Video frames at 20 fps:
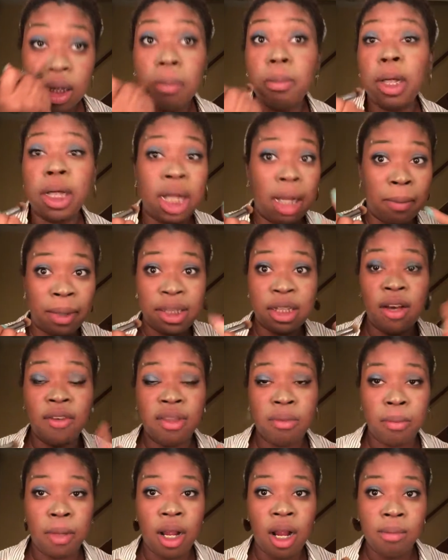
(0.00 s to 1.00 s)
I'm looking at myself
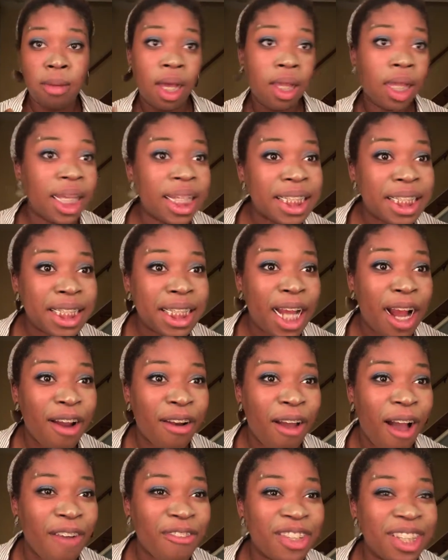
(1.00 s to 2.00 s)
in the mirror. I'm not like
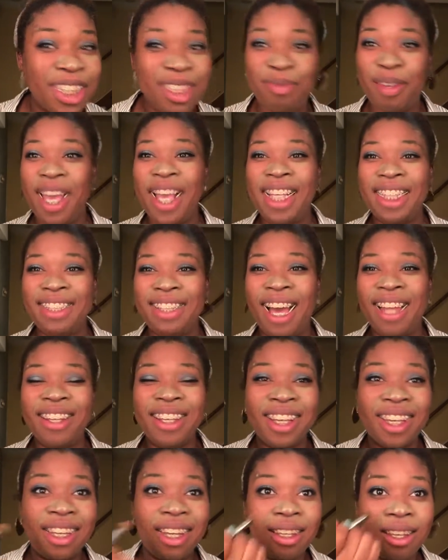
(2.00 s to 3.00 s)
staring off into space, not
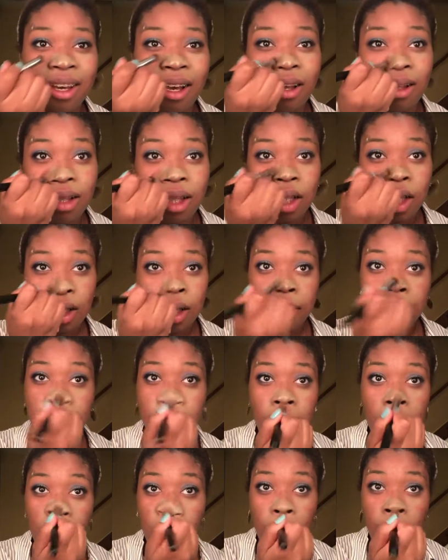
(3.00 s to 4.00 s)
looking at y'all.
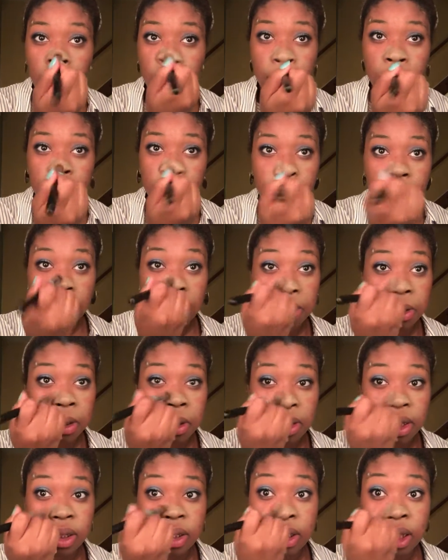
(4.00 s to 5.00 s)

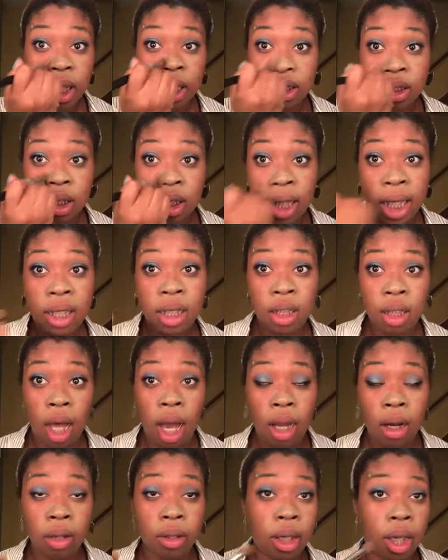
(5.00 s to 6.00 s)
So this does look like a
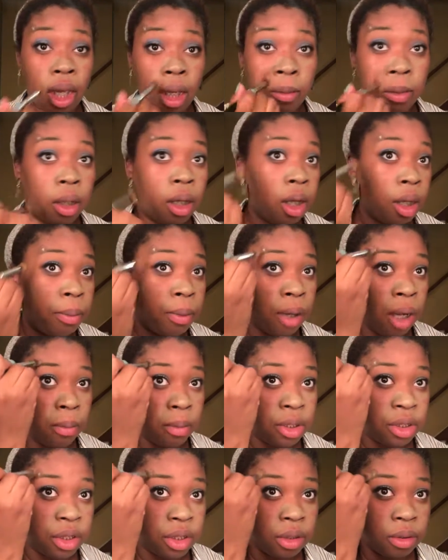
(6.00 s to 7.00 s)
lot on camera. I
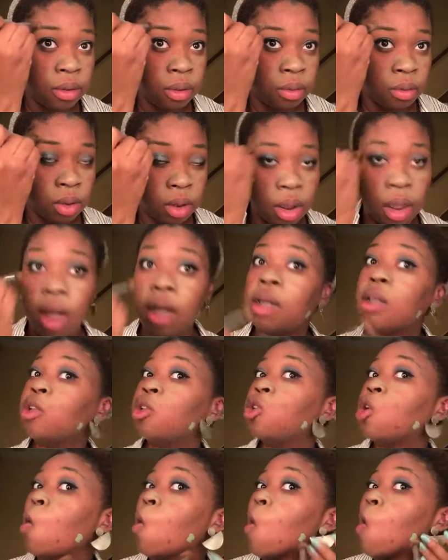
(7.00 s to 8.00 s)
promise you it's not gonna
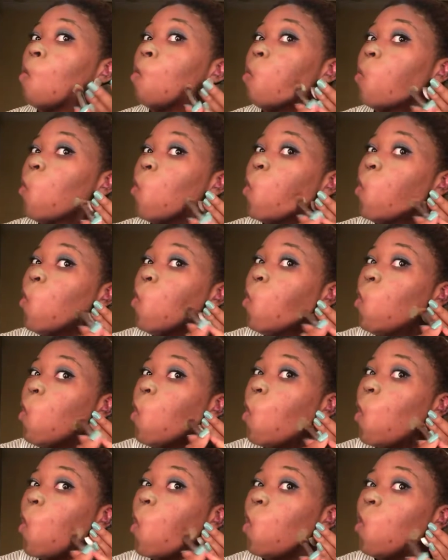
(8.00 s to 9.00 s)
show up
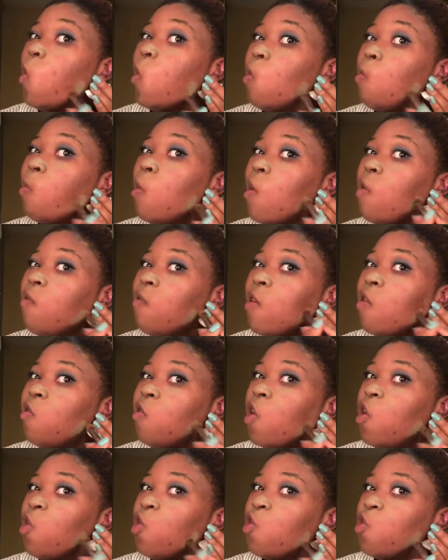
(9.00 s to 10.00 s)
under my
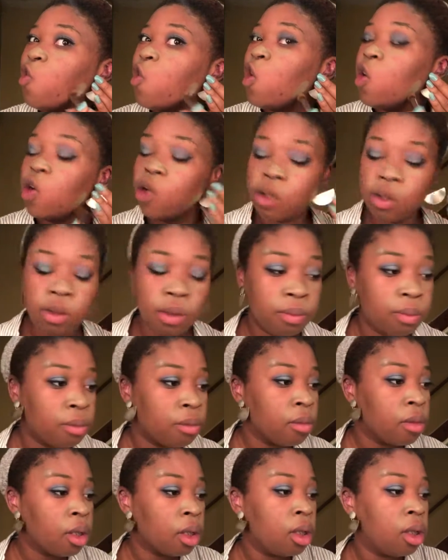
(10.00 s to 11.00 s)
foundation.
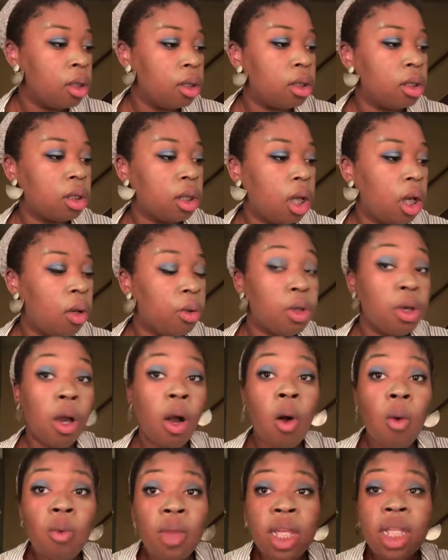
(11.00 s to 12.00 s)
So you
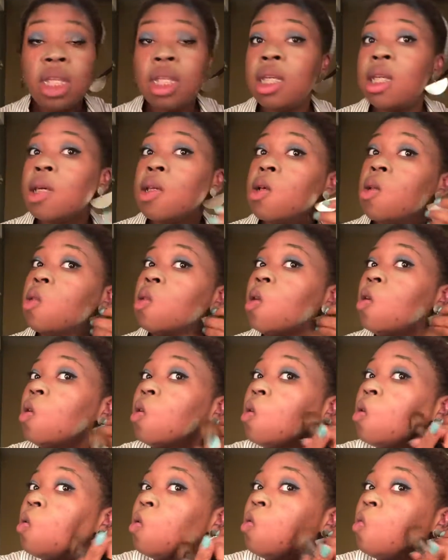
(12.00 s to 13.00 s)
only need a
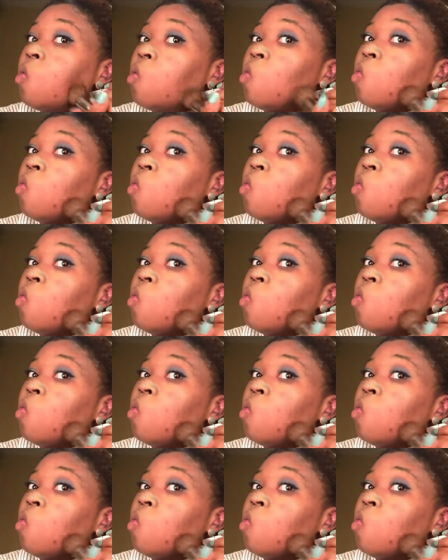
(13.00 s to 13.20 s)
little.